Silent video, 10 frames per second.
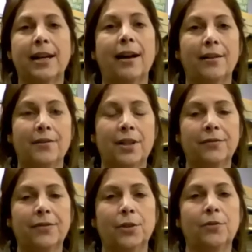of their
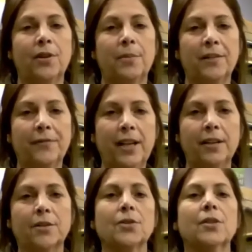food from our
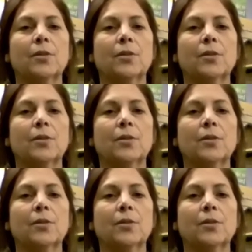feeders.